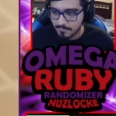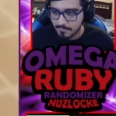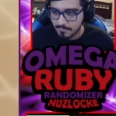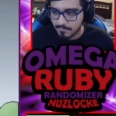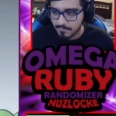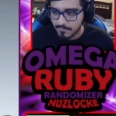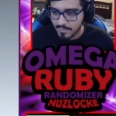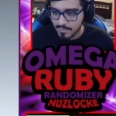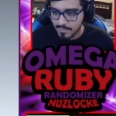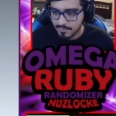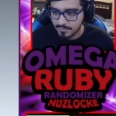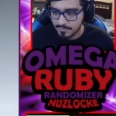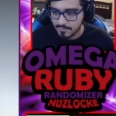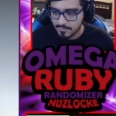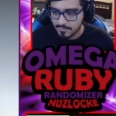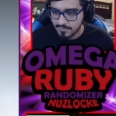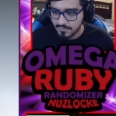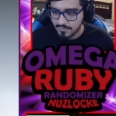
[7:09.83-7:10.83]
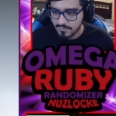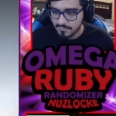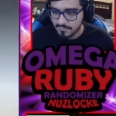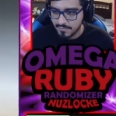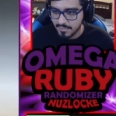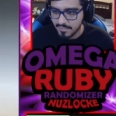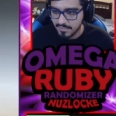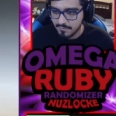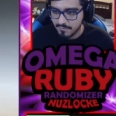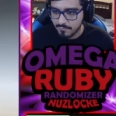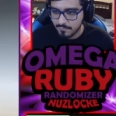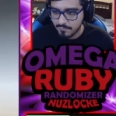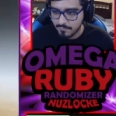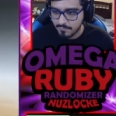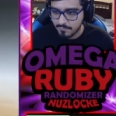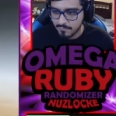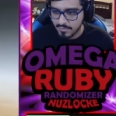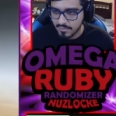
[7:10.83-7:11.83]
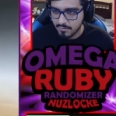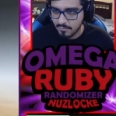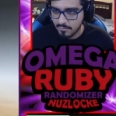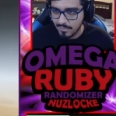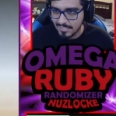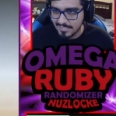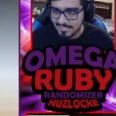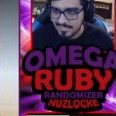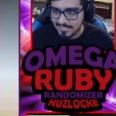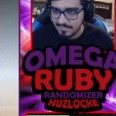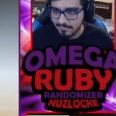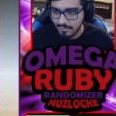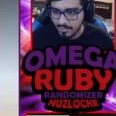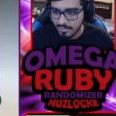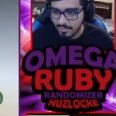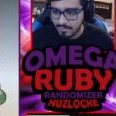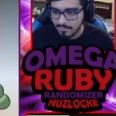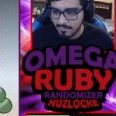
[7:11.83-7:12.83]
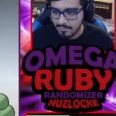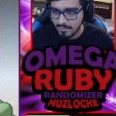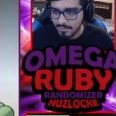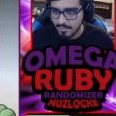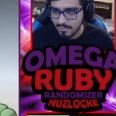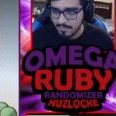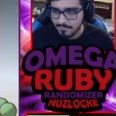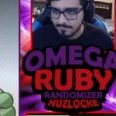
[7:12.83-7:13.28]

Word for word: not useless, but I guess we, we can go AD, right? Yeah.